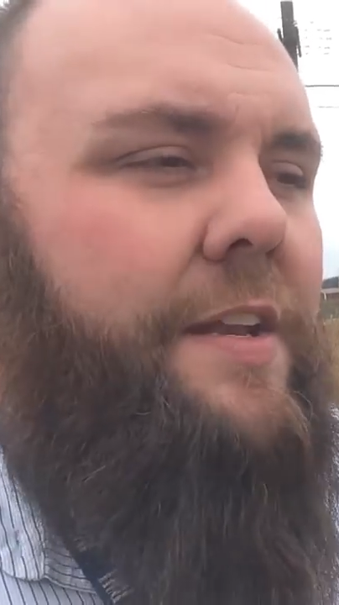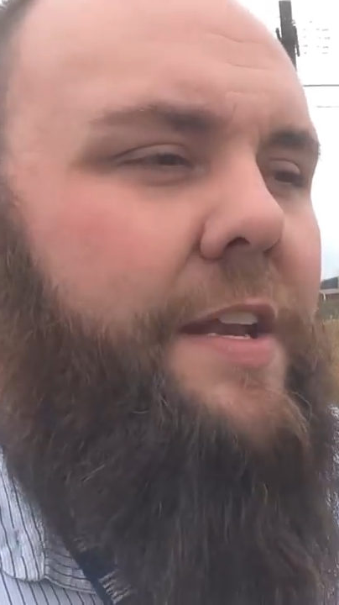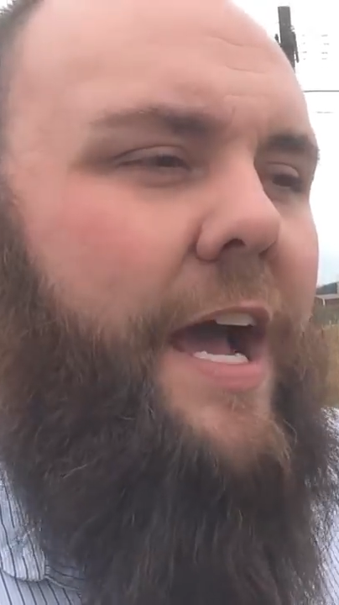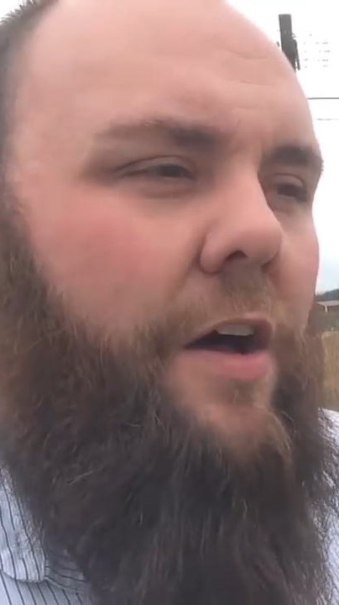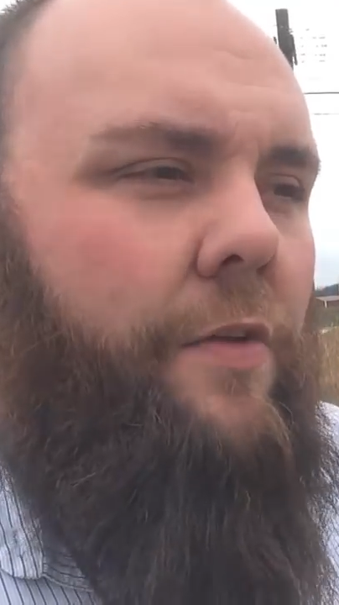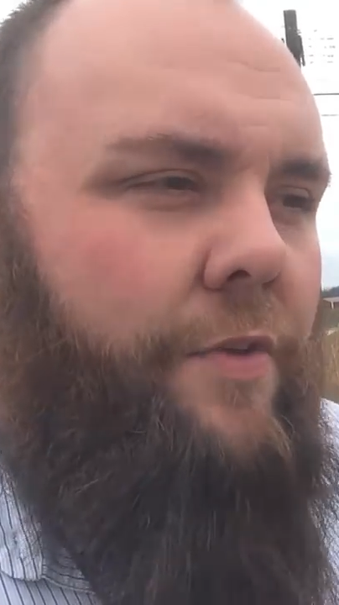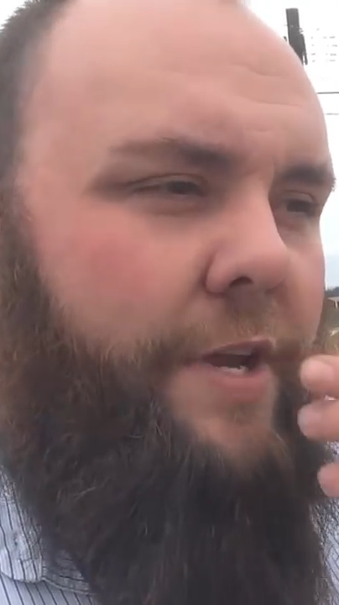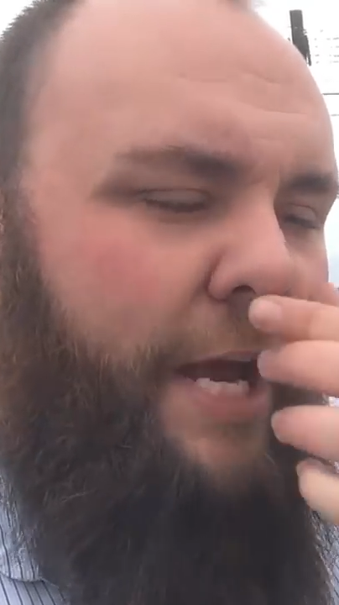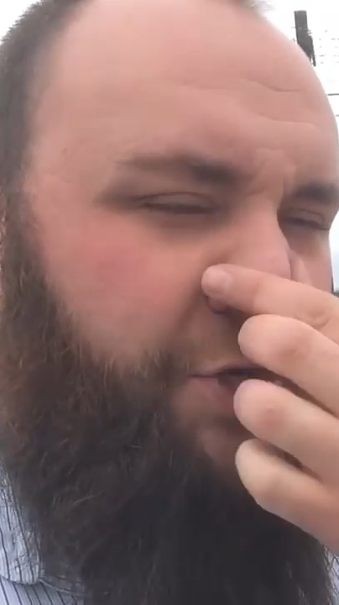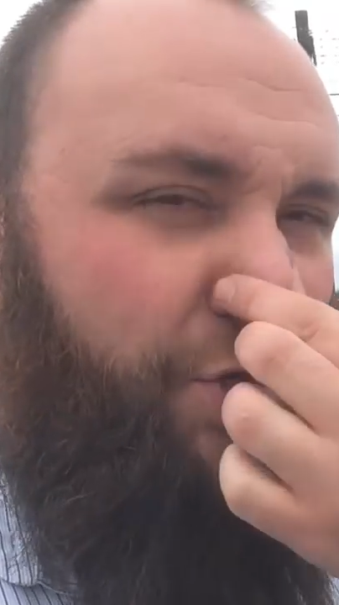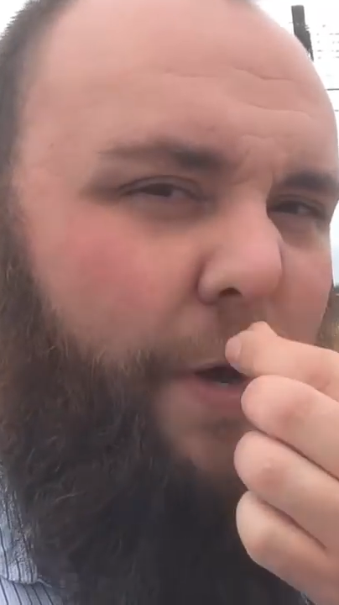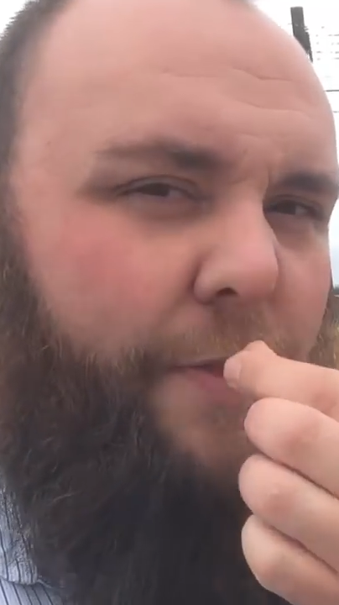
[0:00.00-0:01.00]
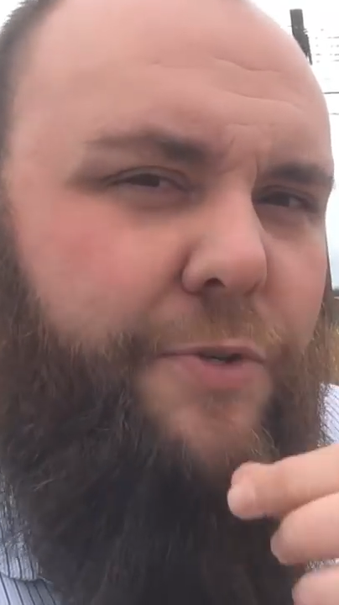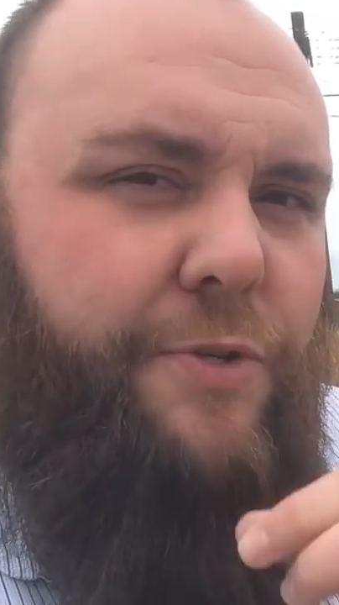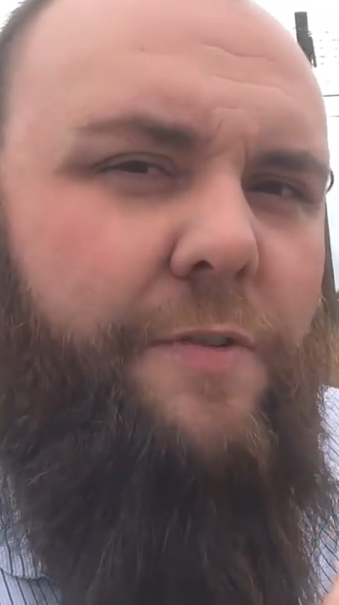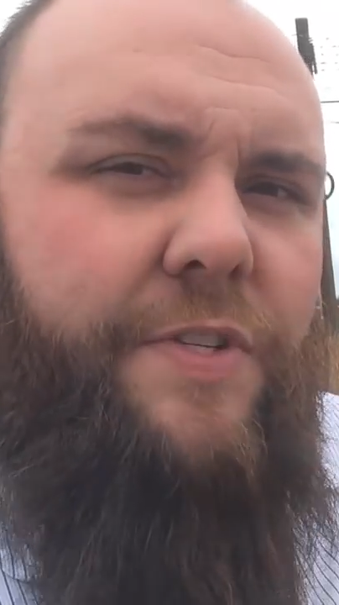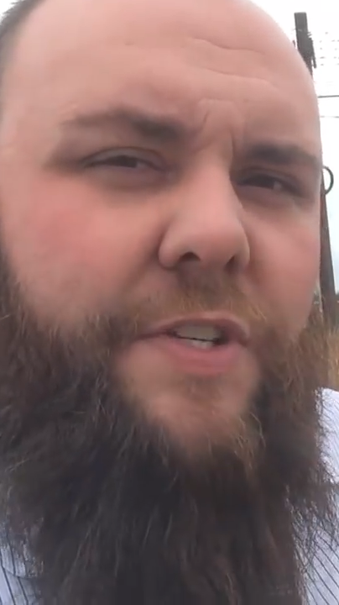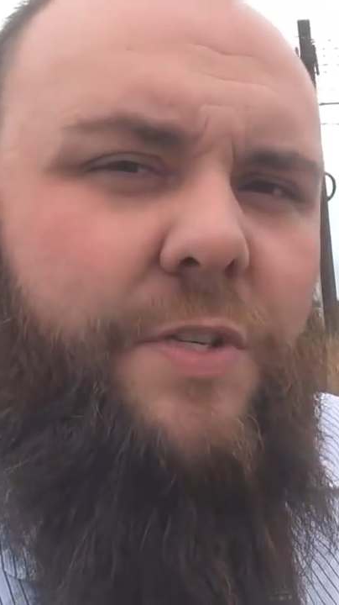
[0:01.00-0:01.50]
Now, the National Weather
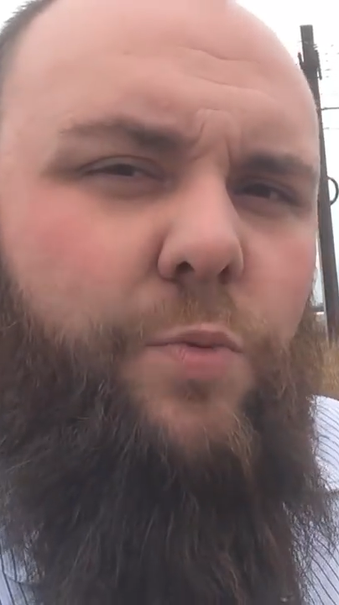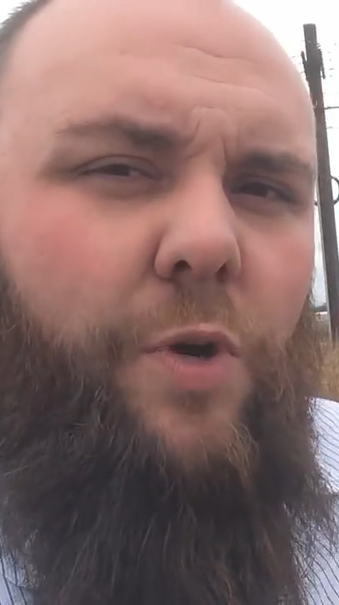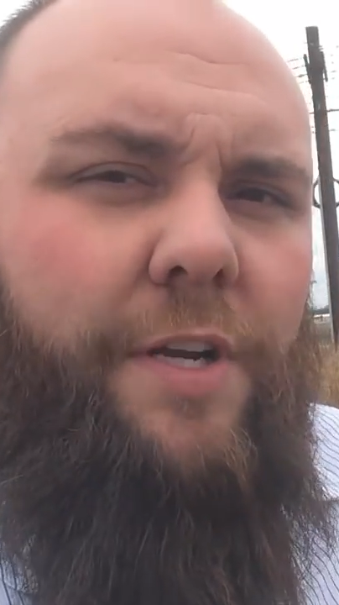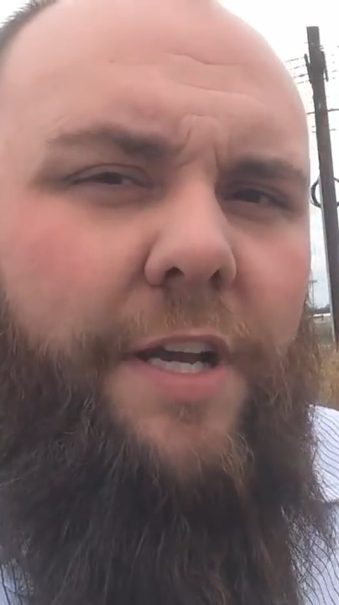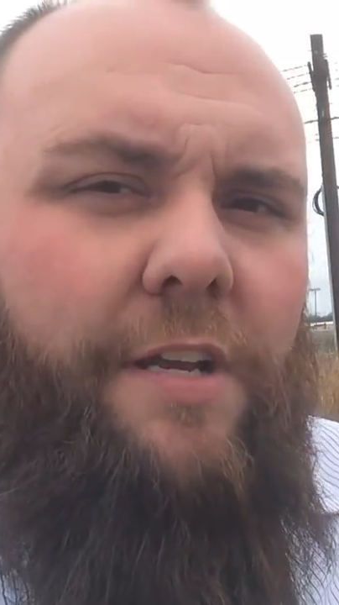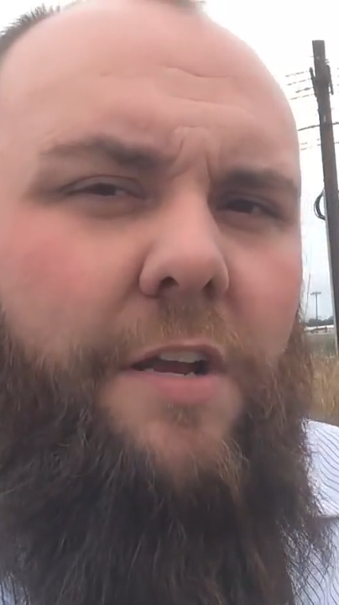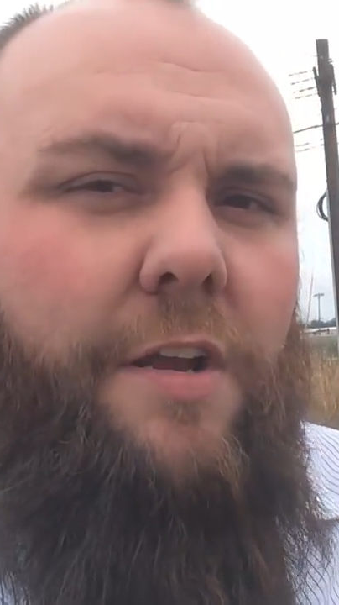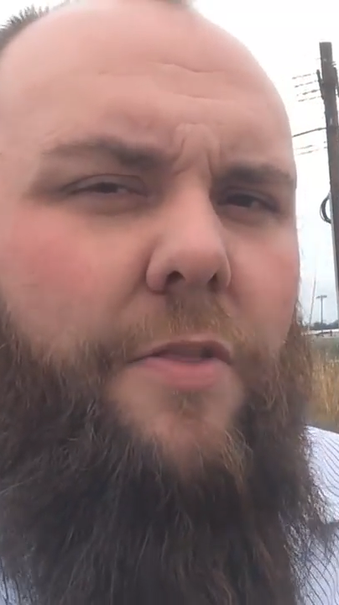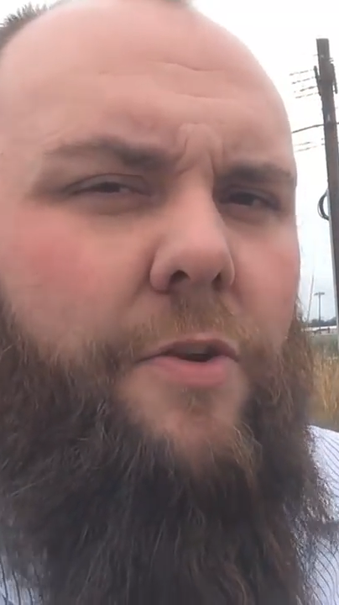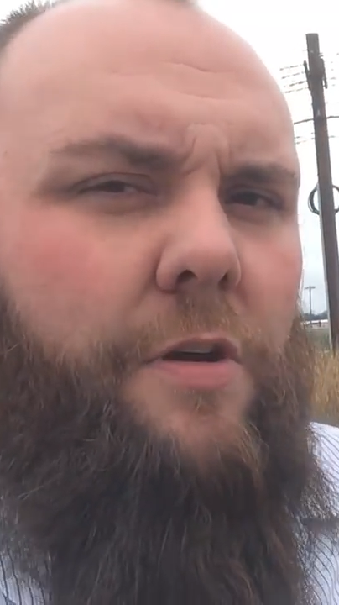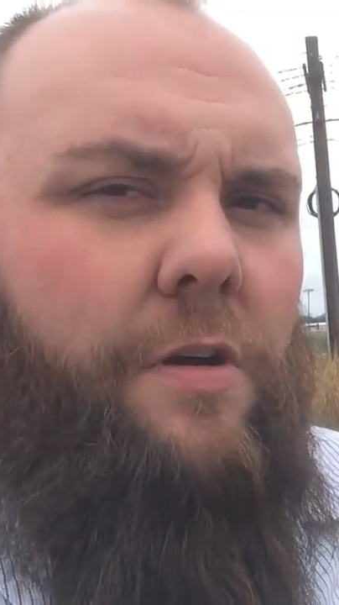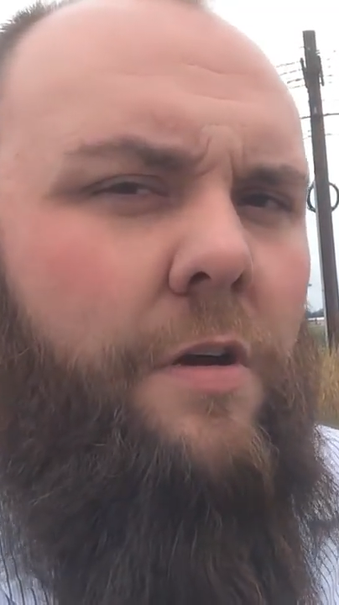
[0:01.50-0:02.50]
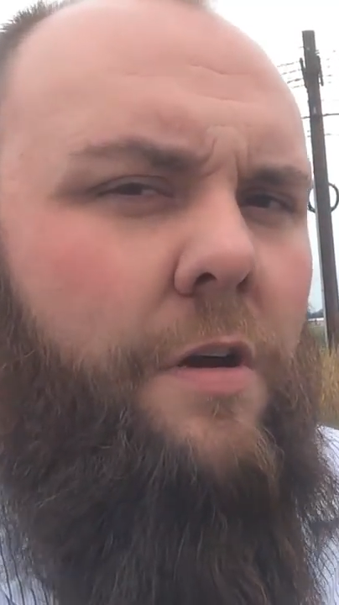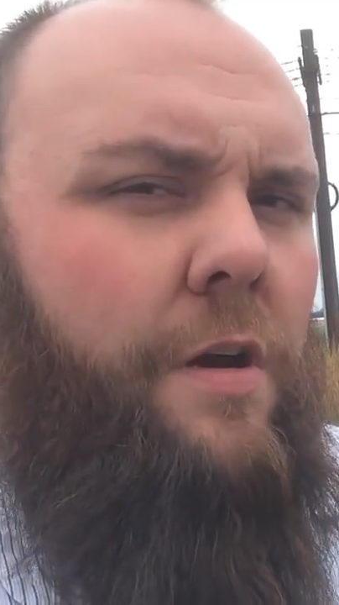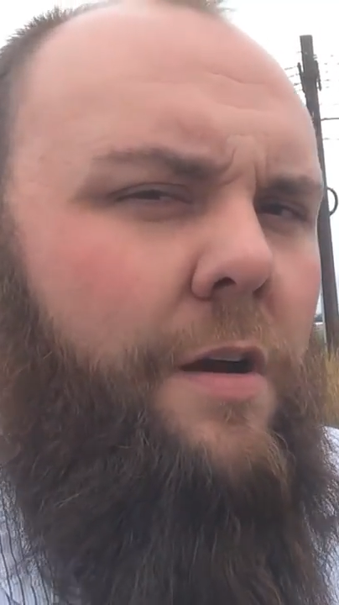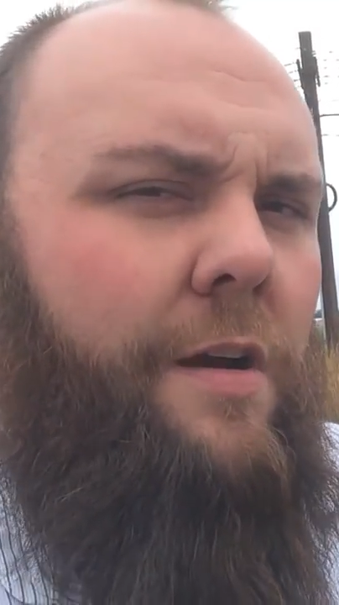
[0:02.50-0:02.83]
Service says we're going to get another